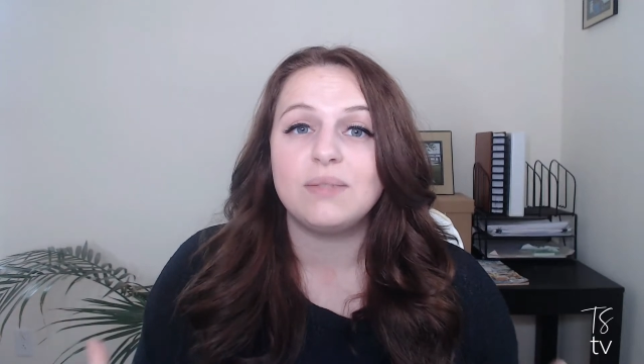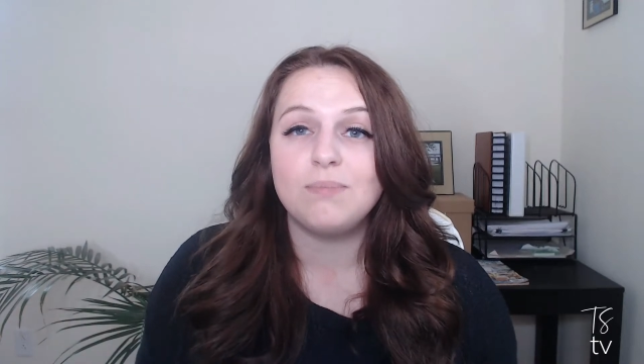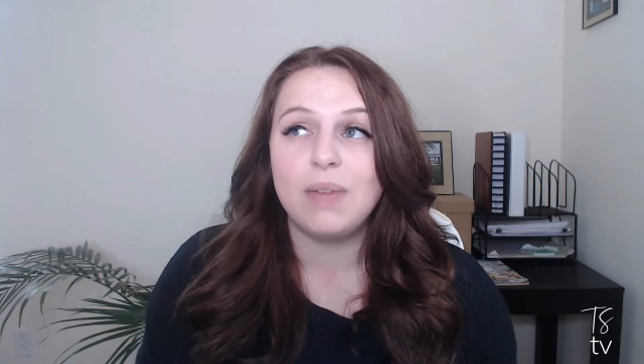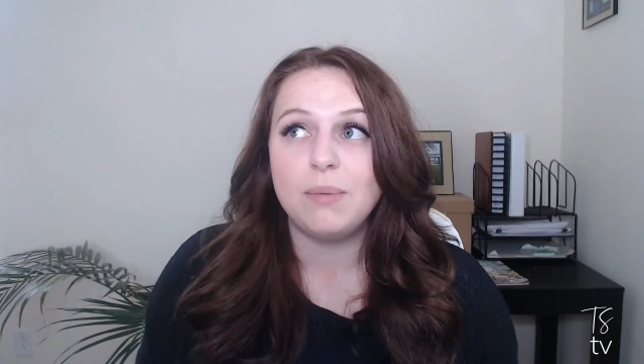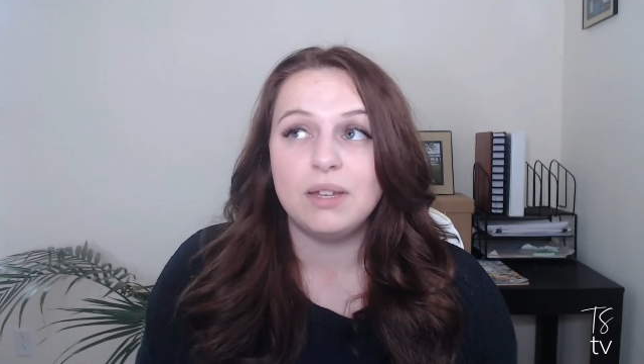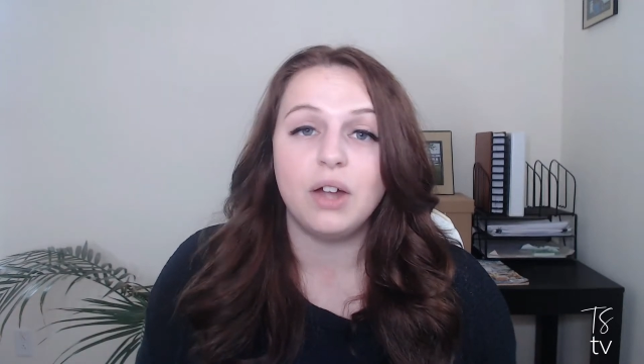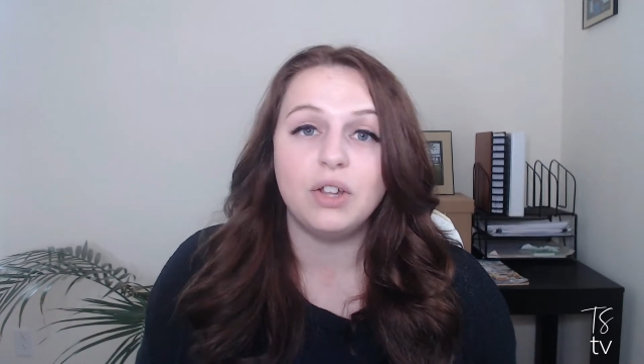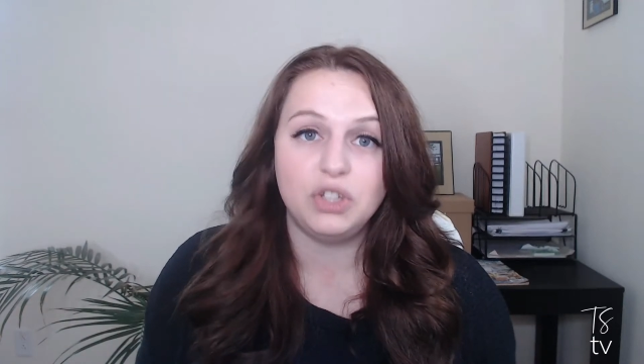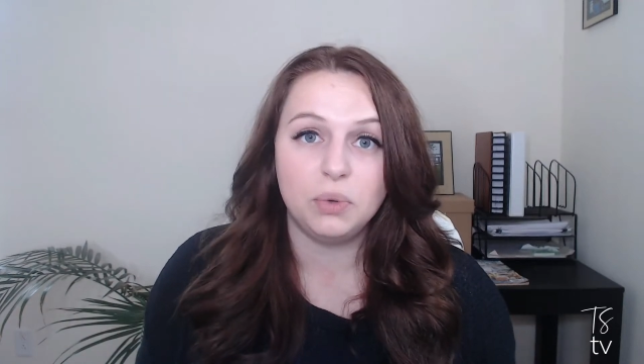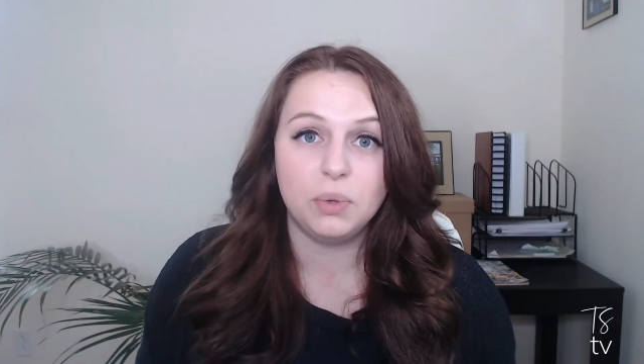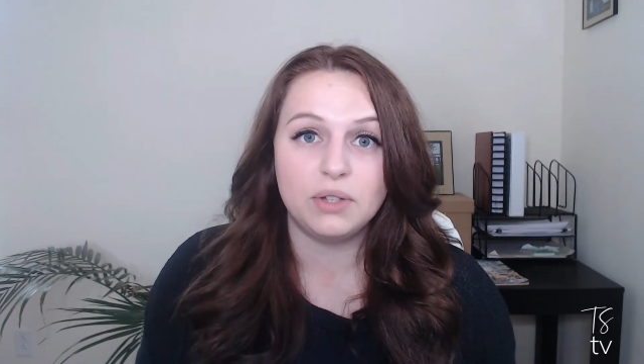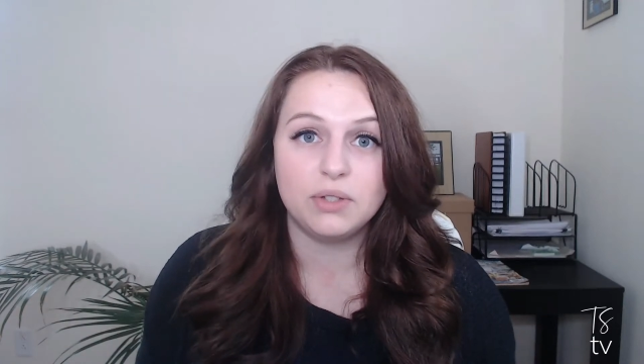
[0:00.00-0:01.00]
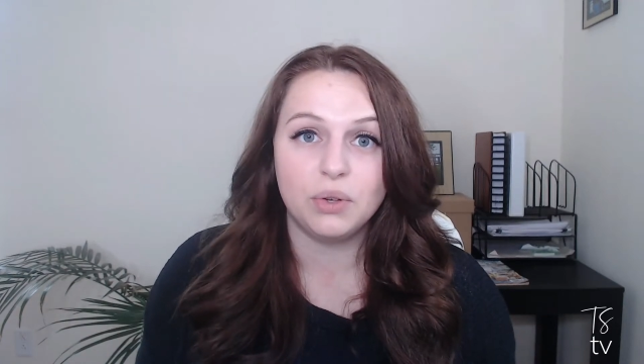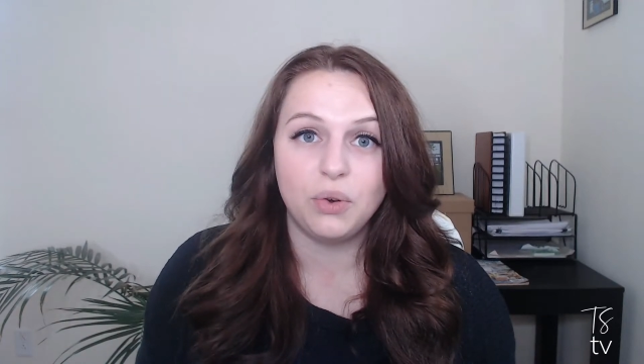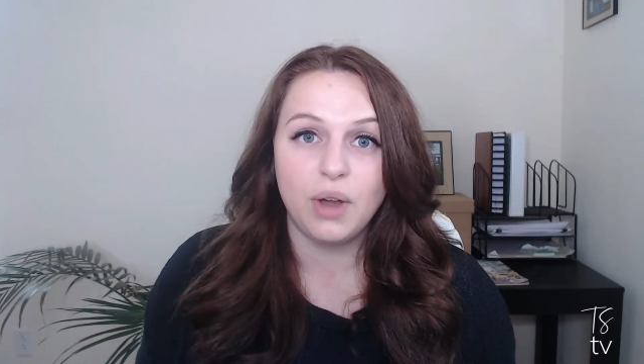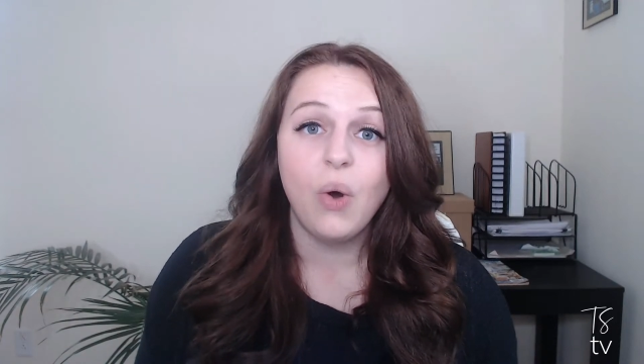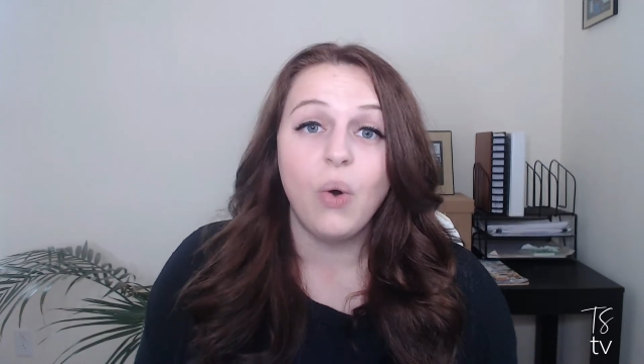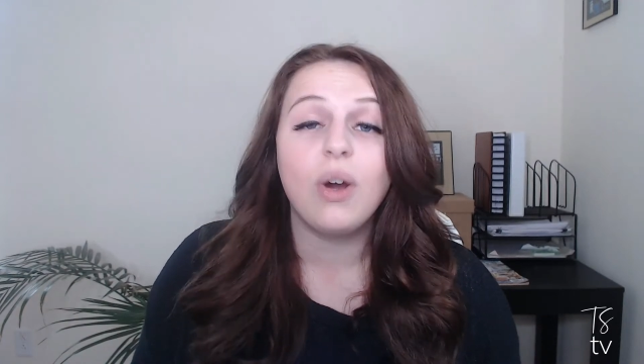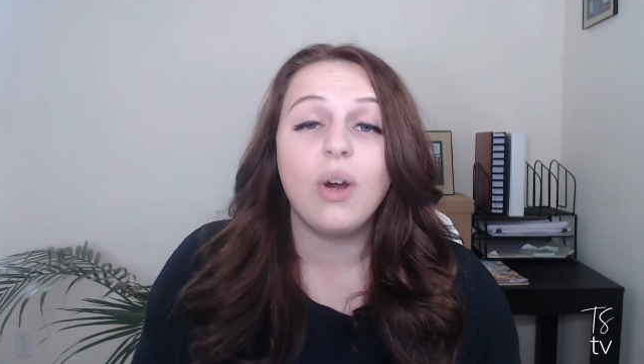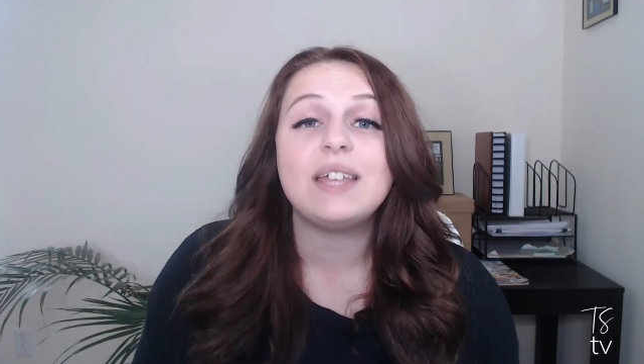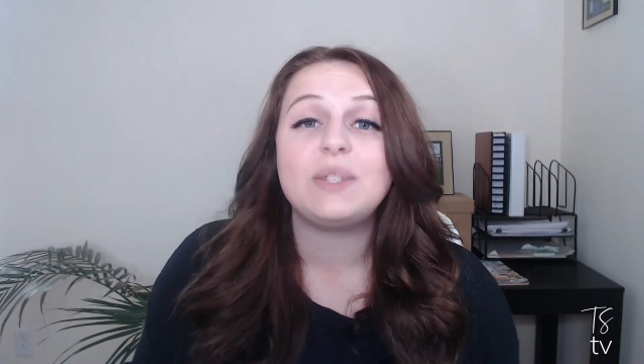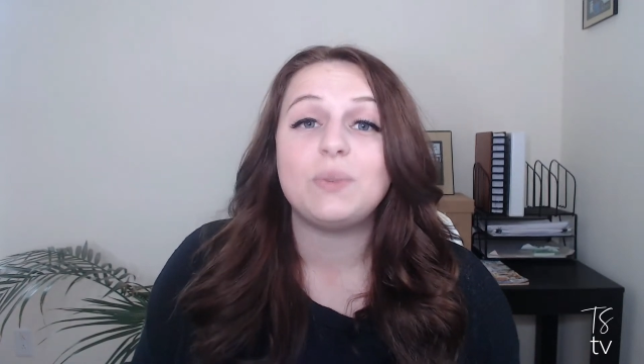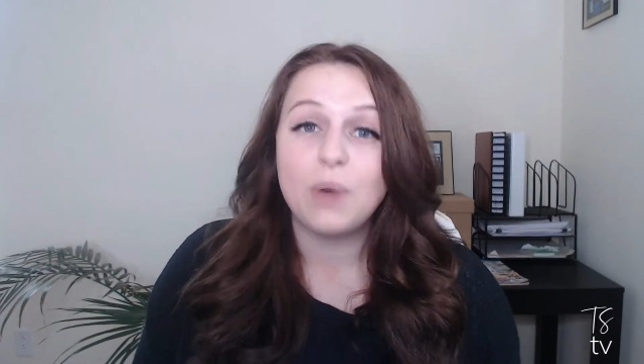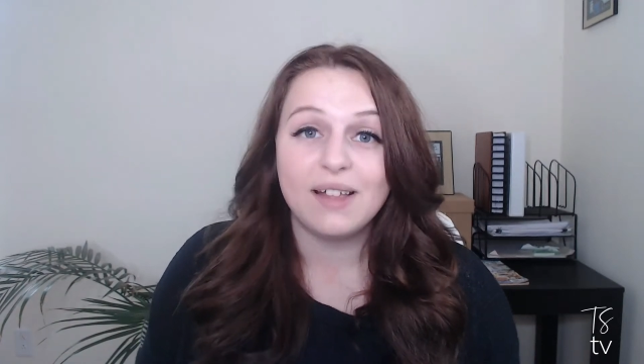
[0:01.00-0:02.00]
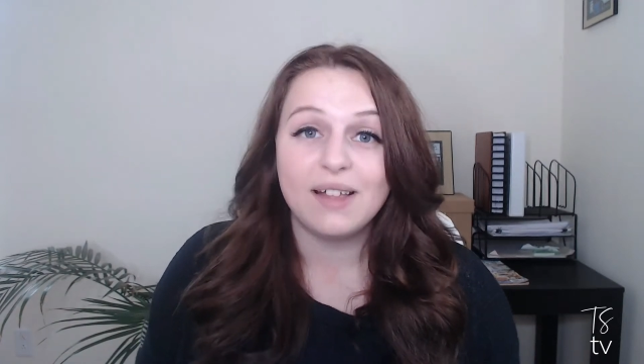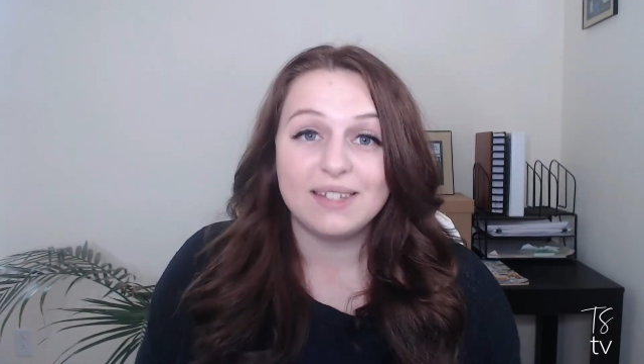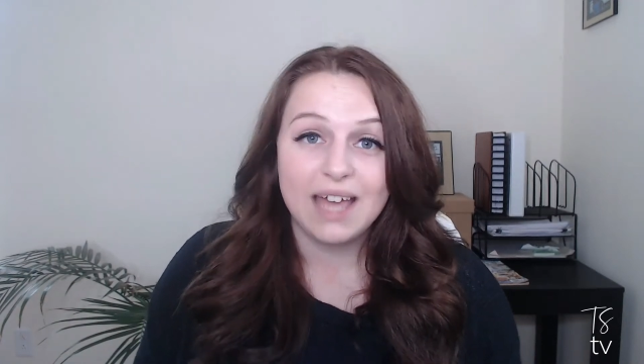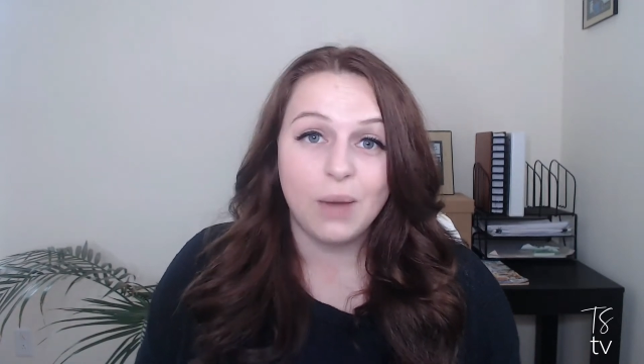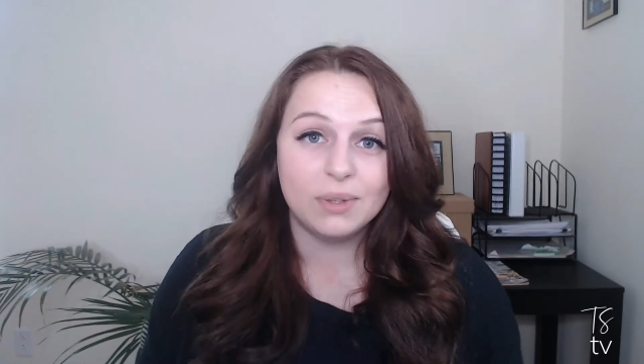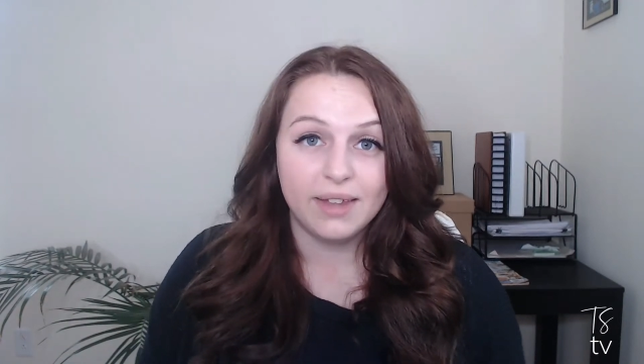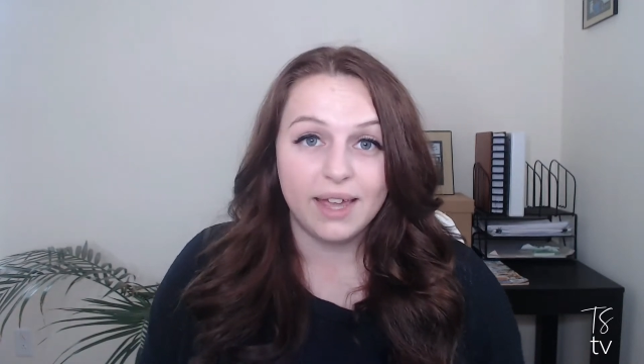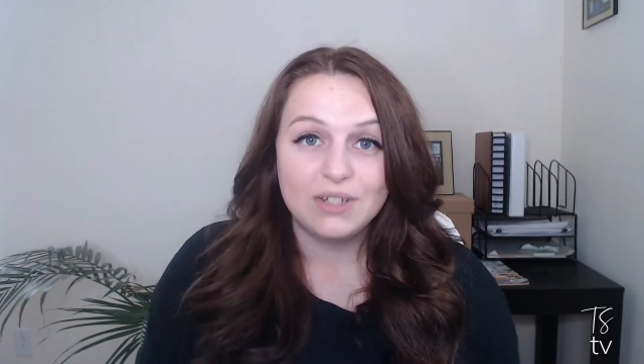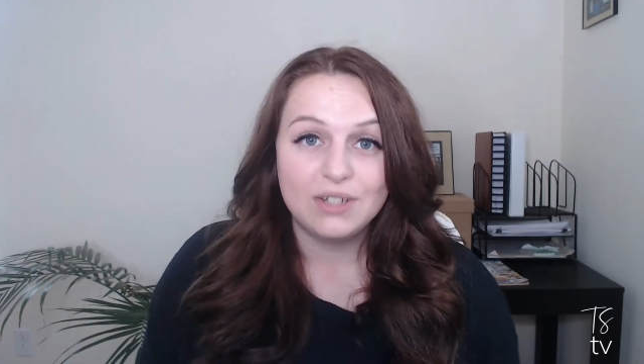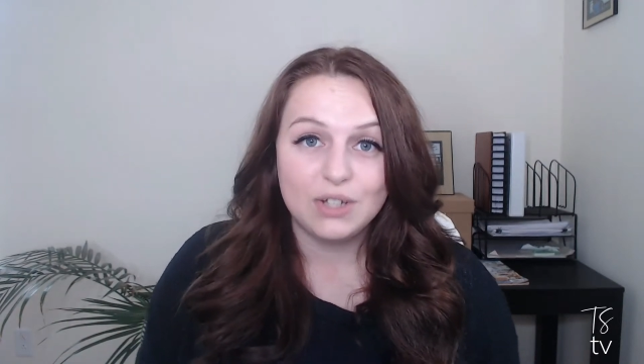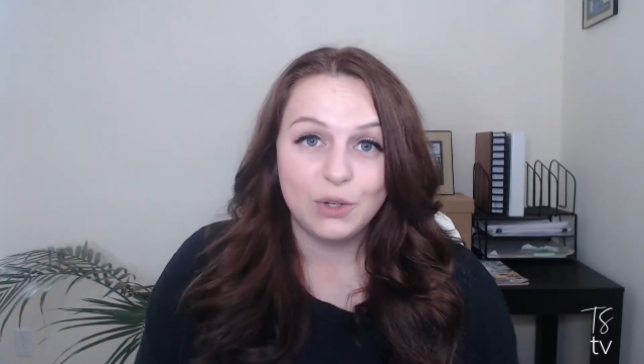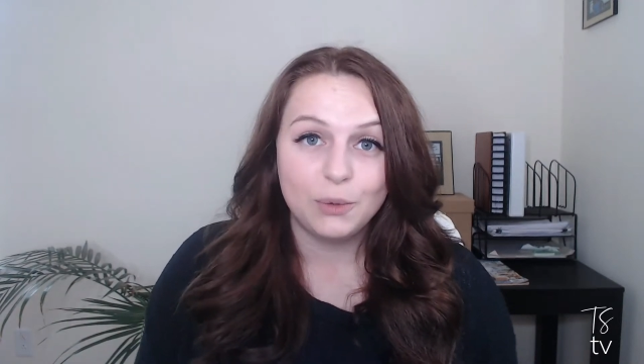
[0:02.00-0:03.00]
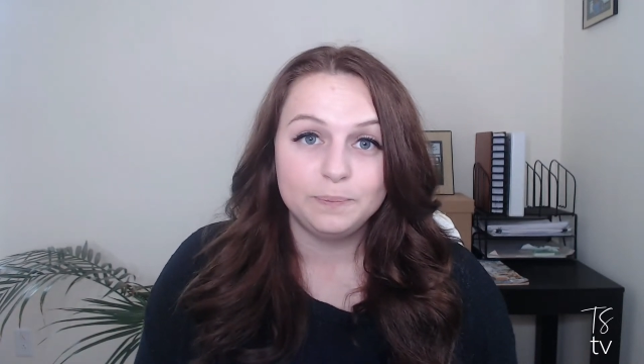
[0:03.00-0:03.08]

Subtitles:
maybe not doing so great or as well as I would like to.